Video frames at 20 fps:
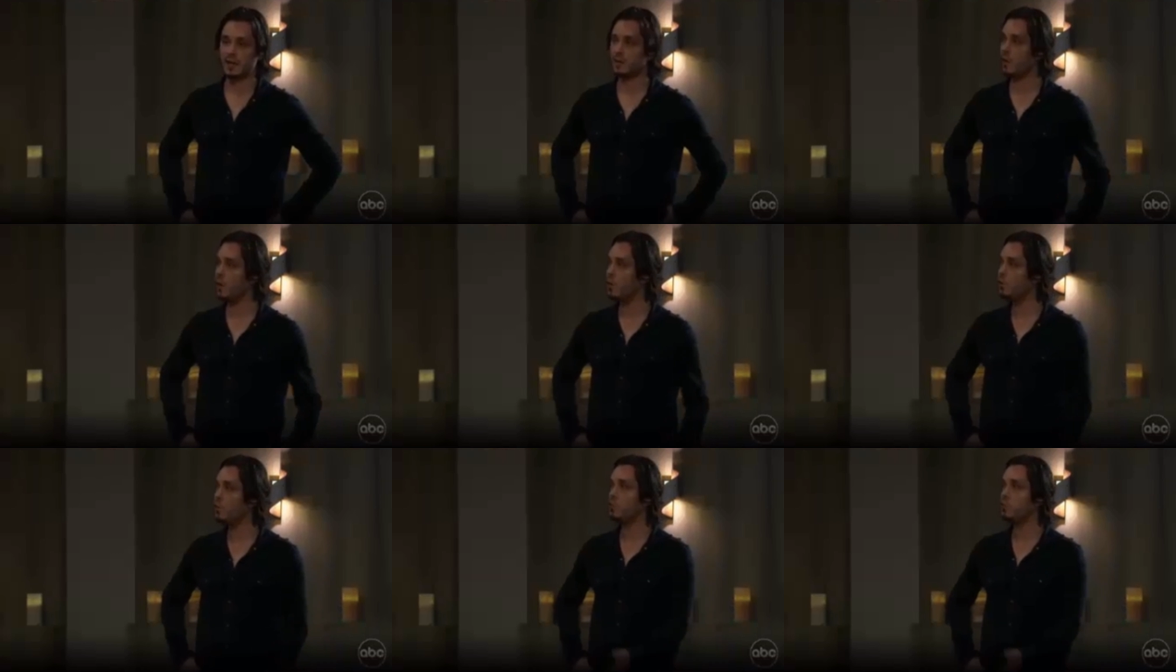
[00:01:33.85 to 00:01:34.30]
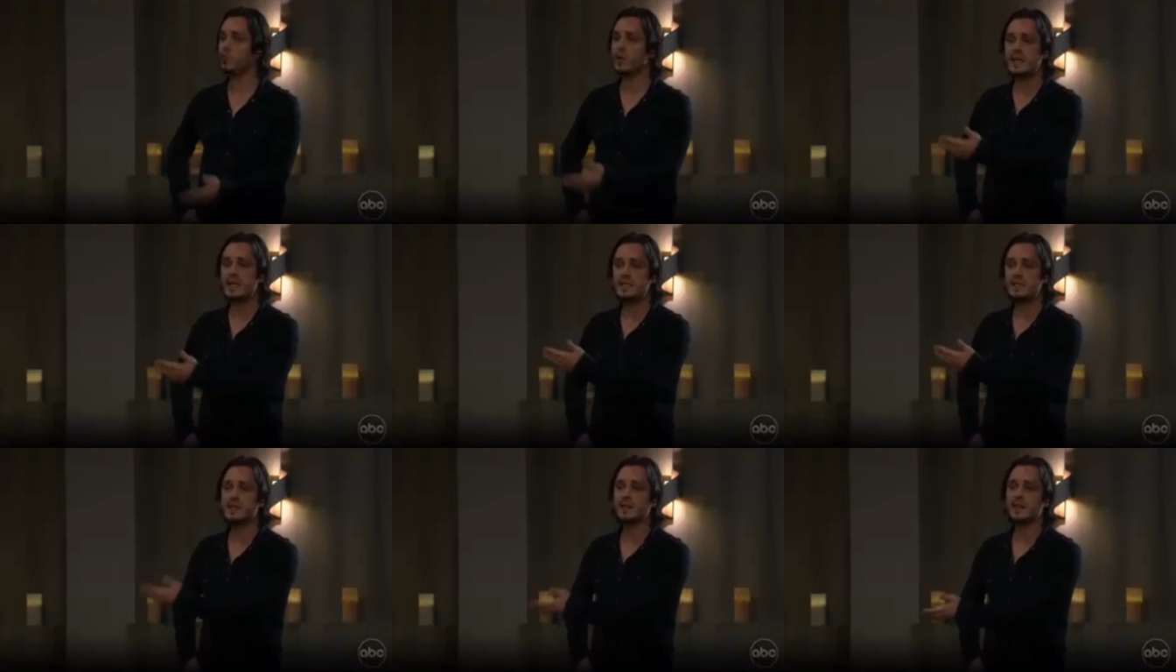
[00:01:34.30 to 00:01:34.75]
The whole
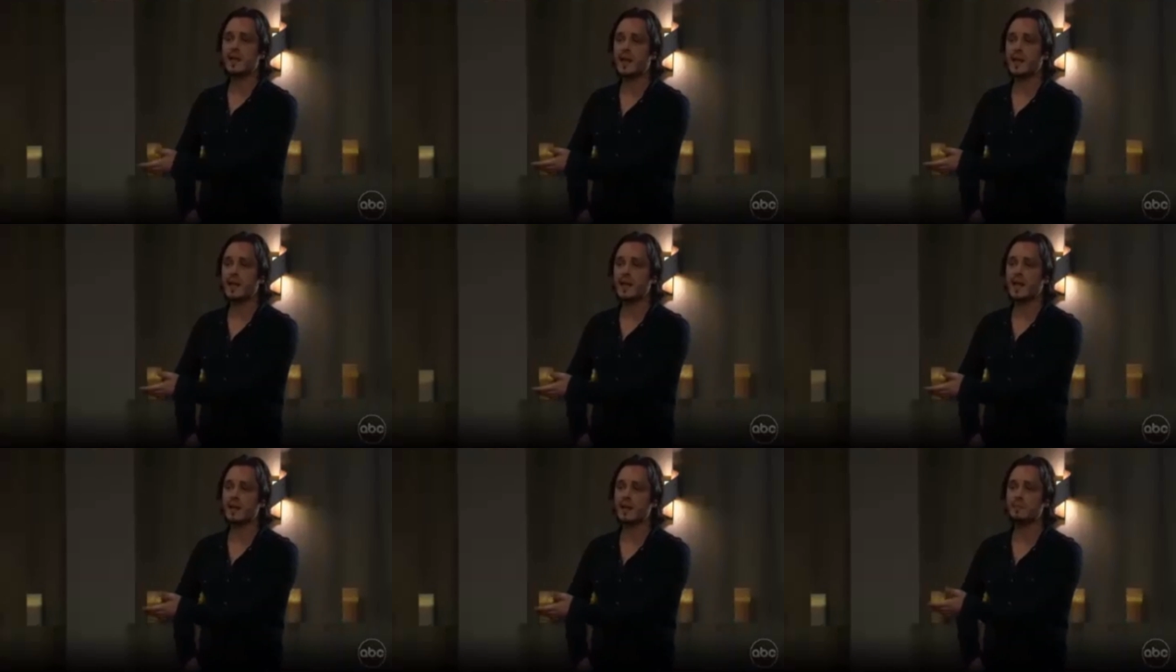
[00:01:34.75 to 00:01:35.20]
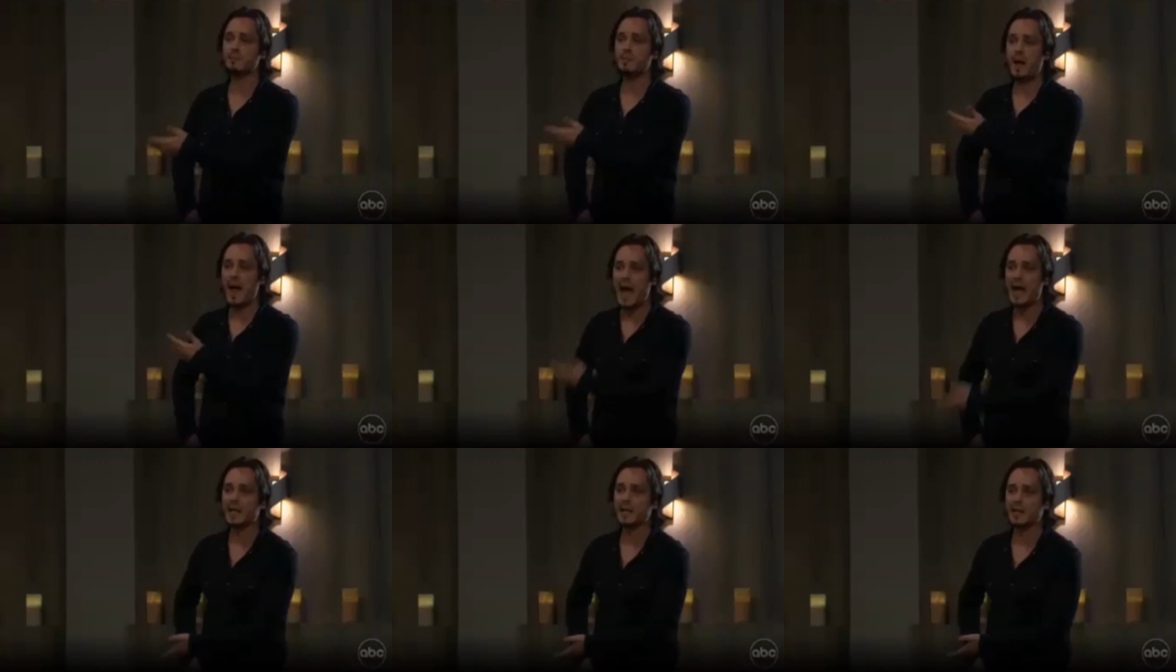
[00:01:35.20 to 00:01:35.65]
reason that I came
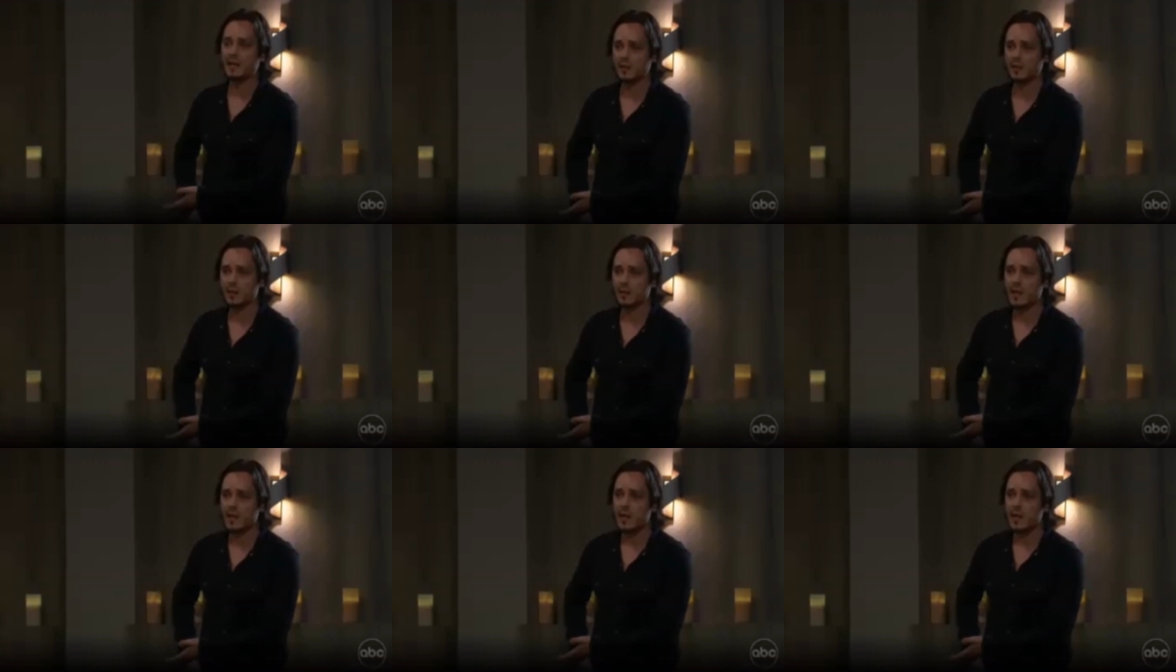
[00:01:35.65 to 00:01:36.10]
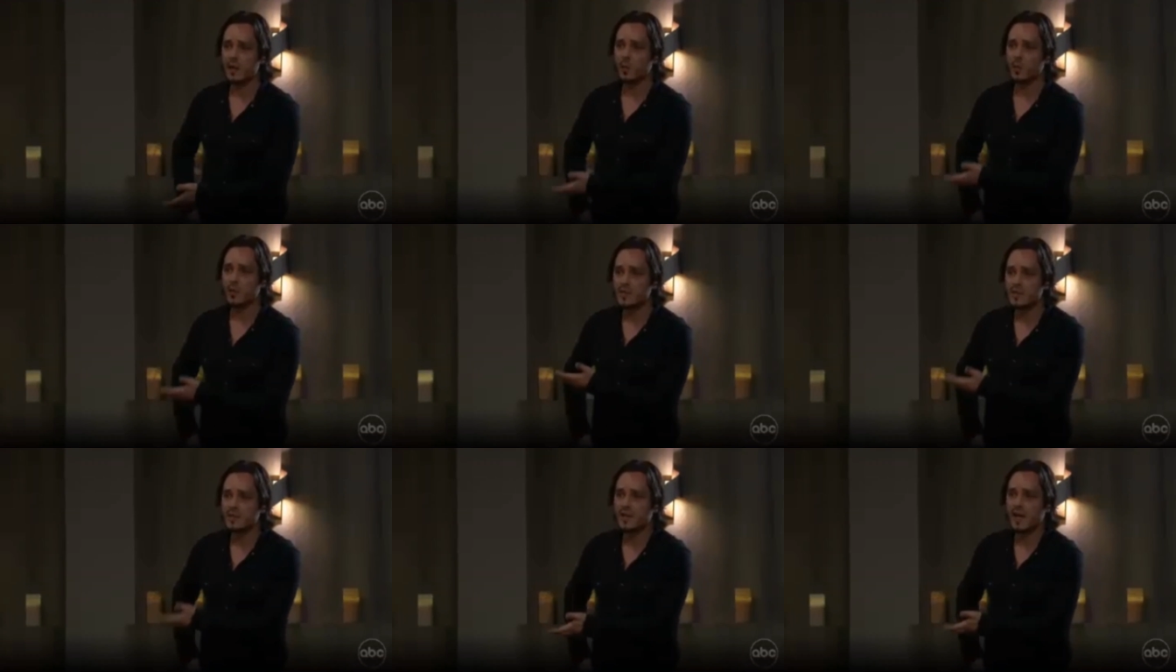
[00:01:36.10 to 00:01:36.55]
back here
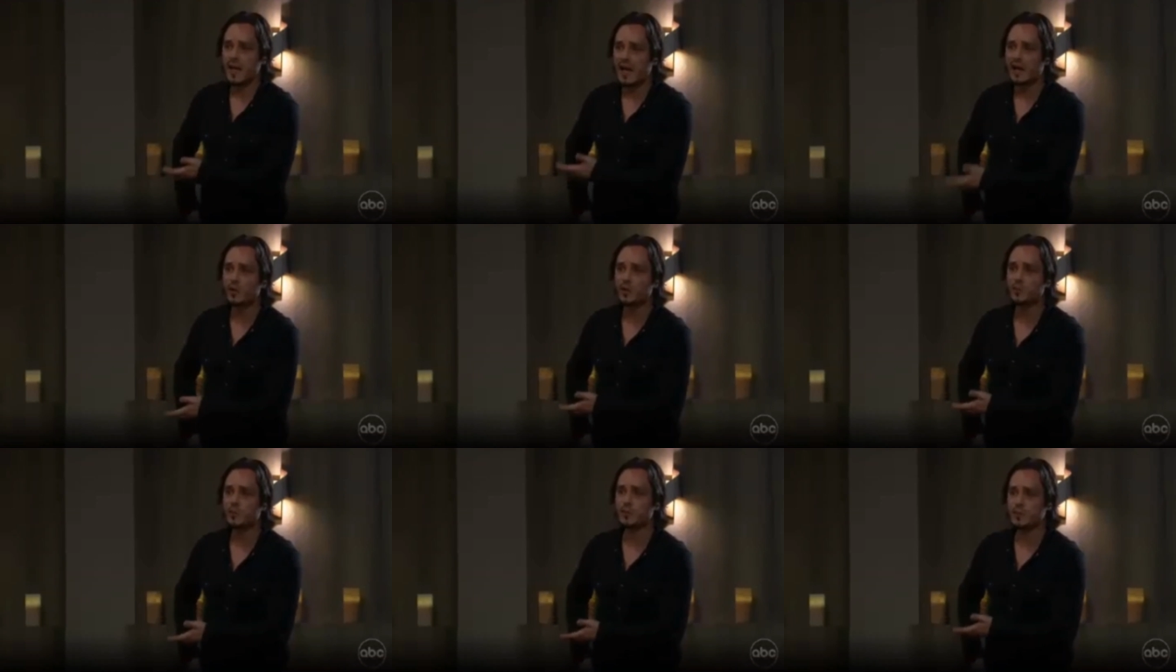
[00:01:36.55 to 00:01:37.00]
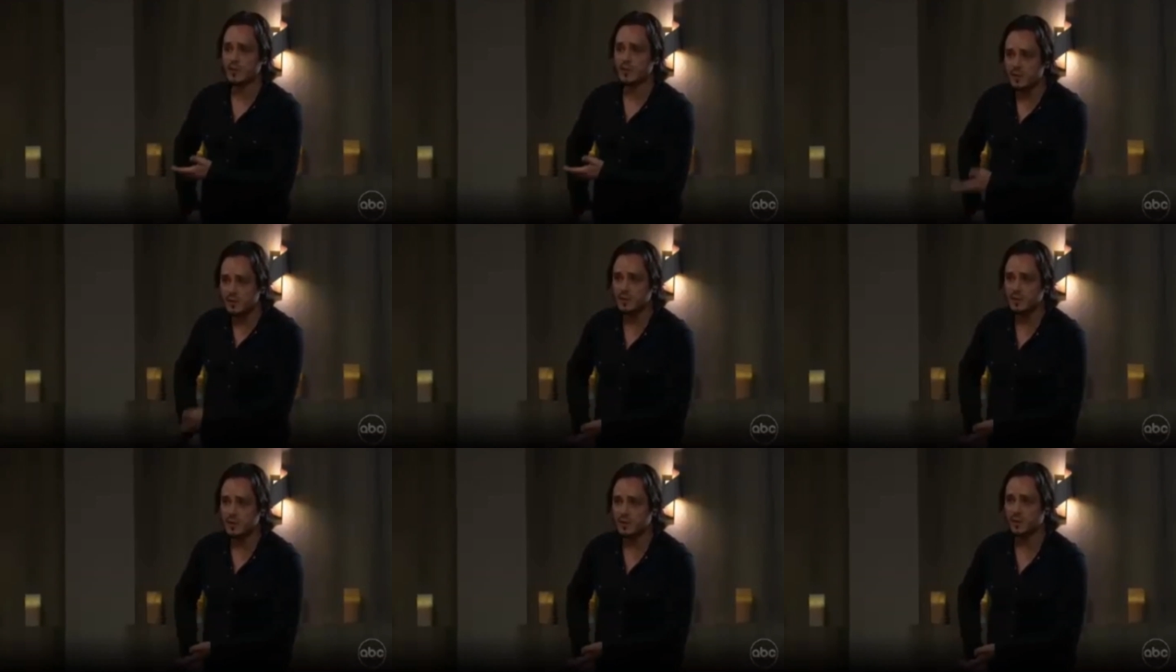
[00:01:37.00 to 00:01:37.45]
was to help
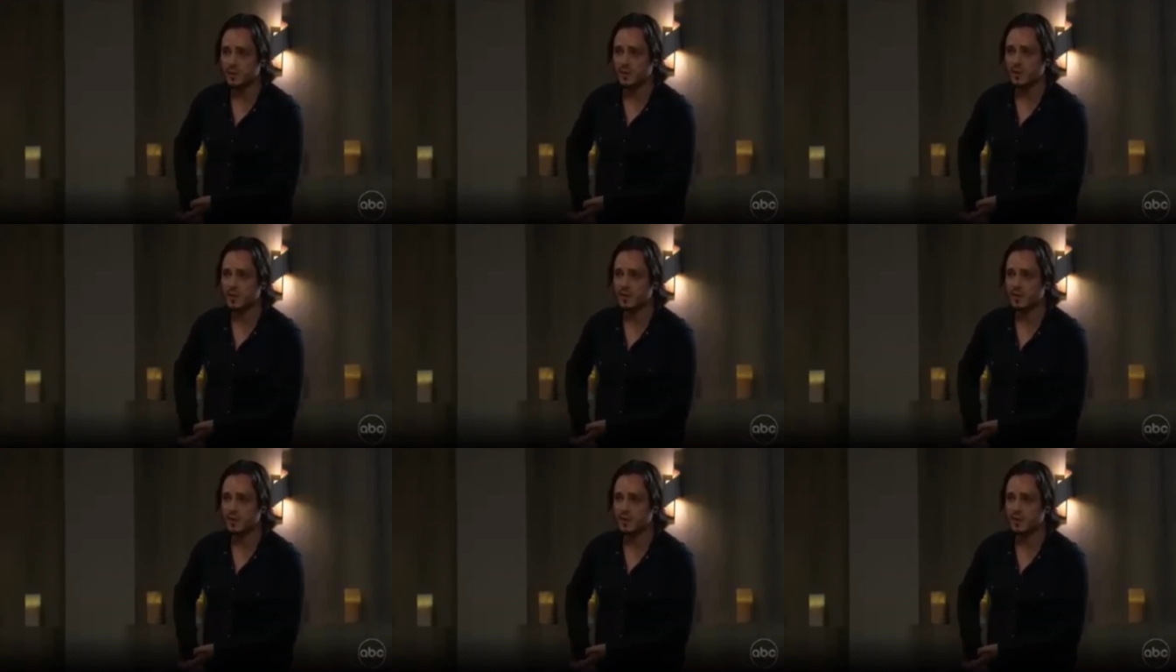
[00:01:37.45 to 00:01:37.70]
Lulu.